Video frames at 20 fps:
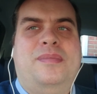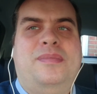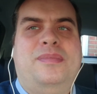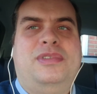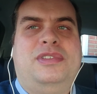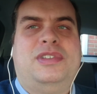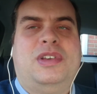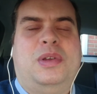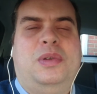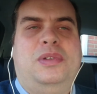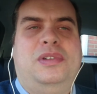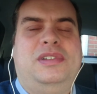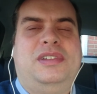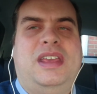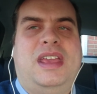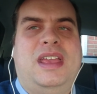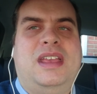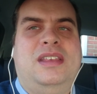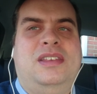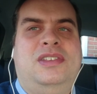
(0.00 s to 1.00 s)
sold
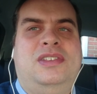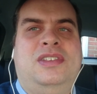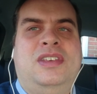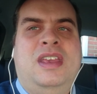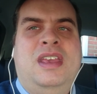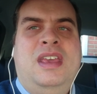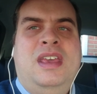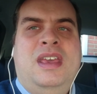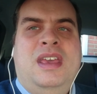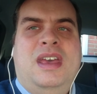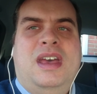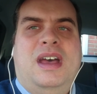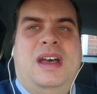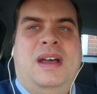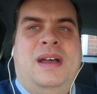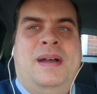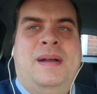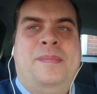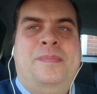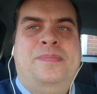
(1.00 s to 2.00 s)
his
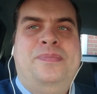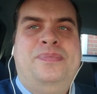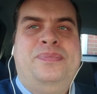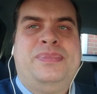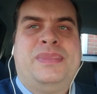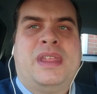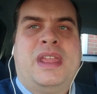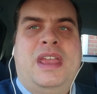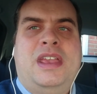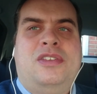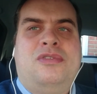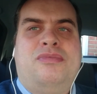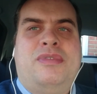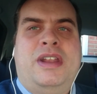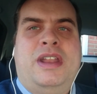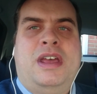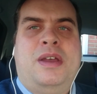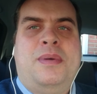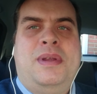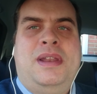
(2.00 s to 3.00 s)

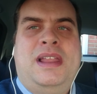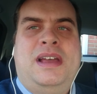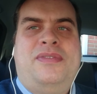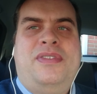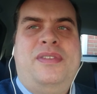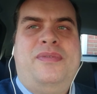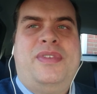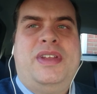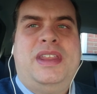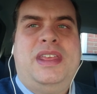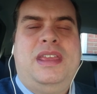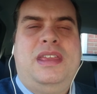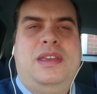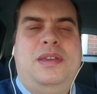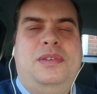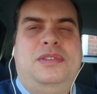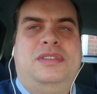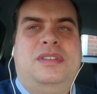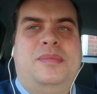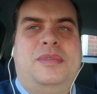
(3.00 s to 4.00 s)
Renault 11 that he
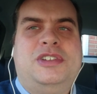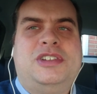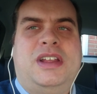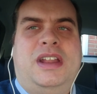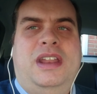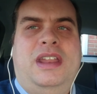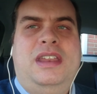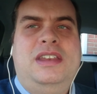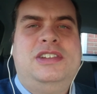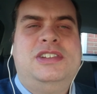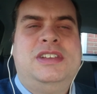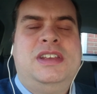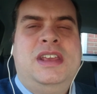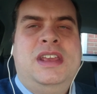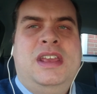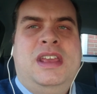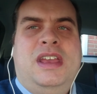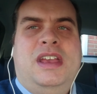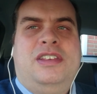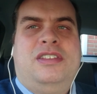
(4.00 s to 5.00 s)
used in the challenge.
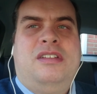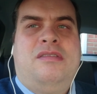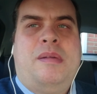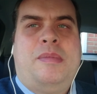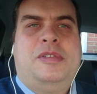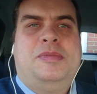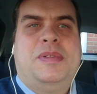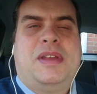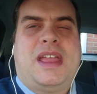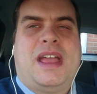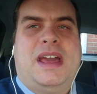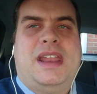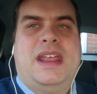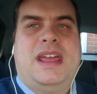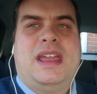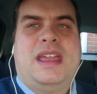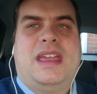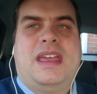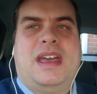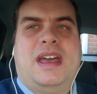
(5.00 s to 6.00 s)
So the rubbish
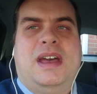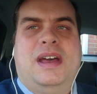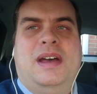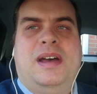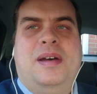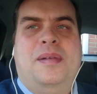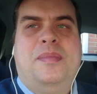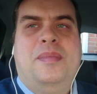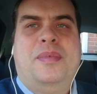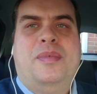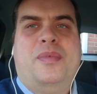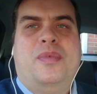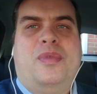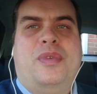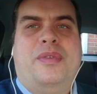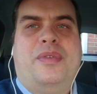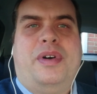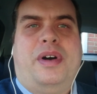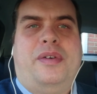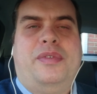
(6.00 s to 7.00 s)
mechanic
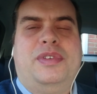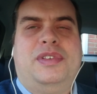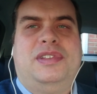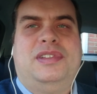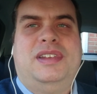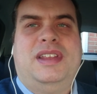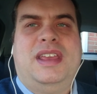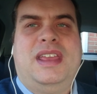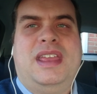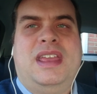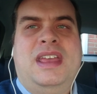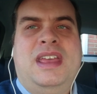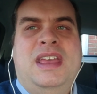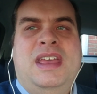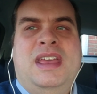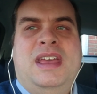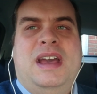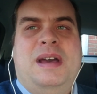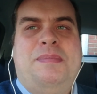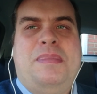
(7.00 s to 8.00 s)
will obviously
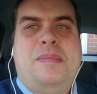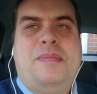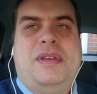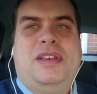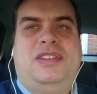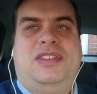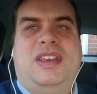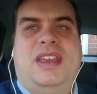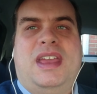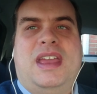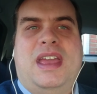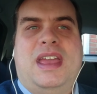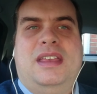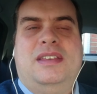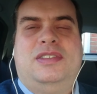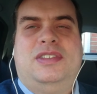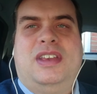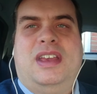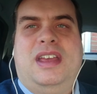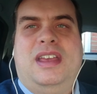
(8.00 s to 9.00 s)
have been missing
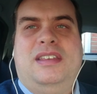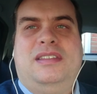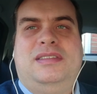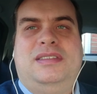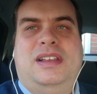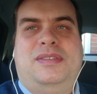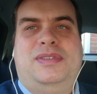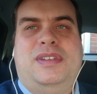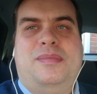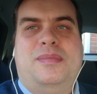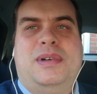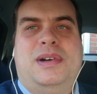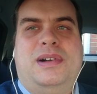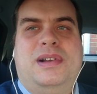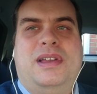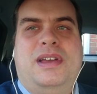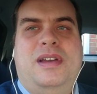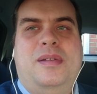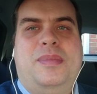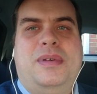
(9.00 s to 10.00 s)
his lovely
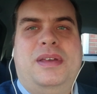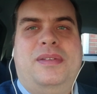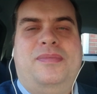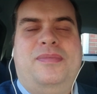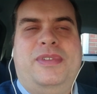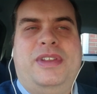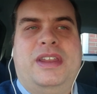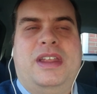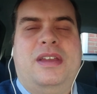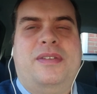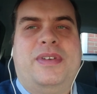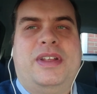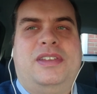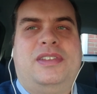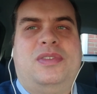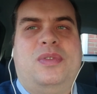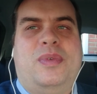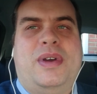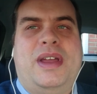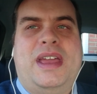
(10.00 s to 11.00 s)
Margot, but you know,
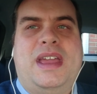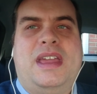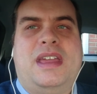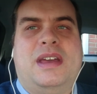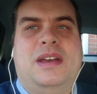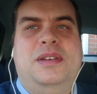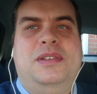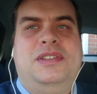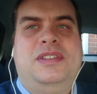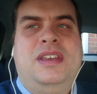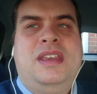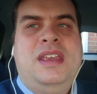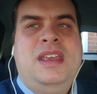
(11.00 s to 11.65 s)
that's the way it goes.